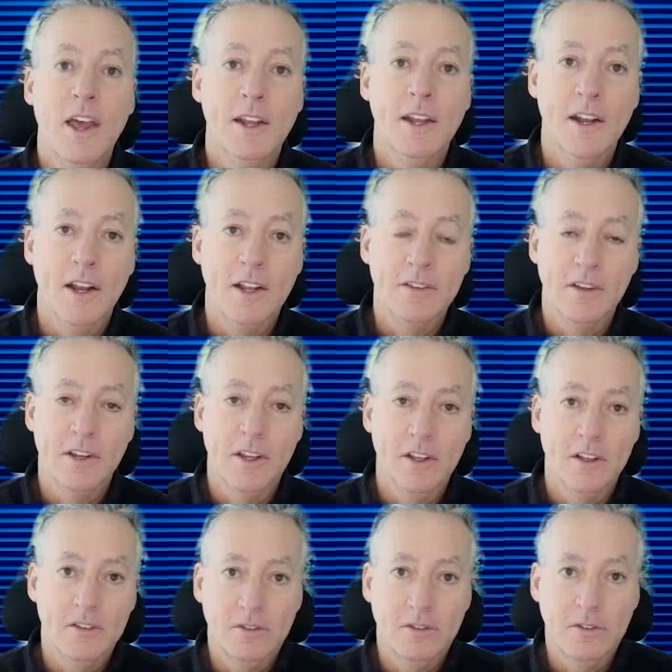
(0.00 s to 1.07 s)
And then I think
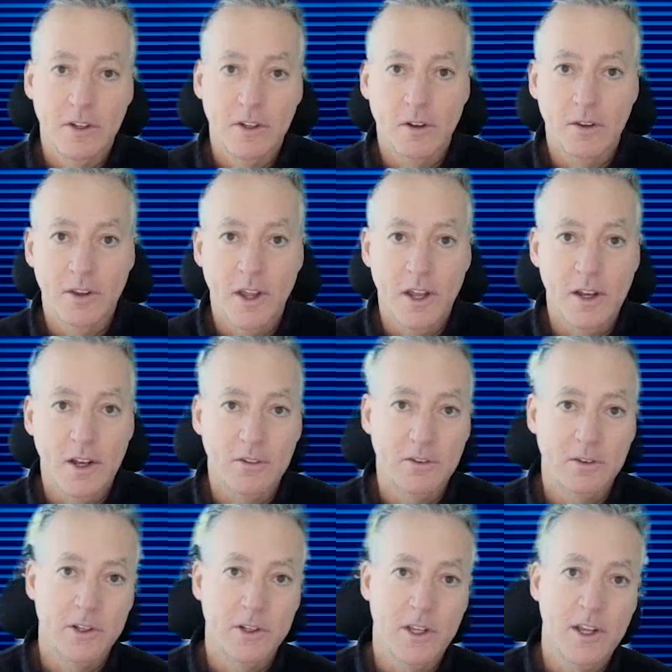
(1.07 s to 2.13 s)
it's, then
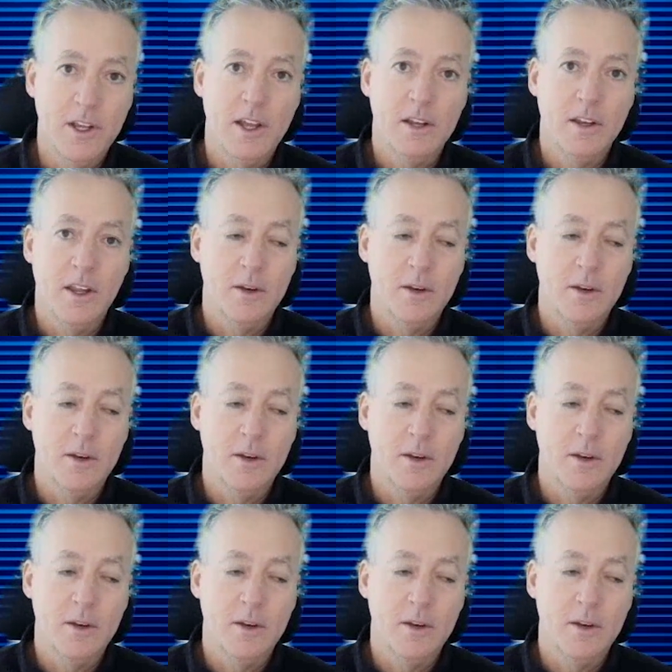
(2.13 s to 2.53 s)
it's looking at,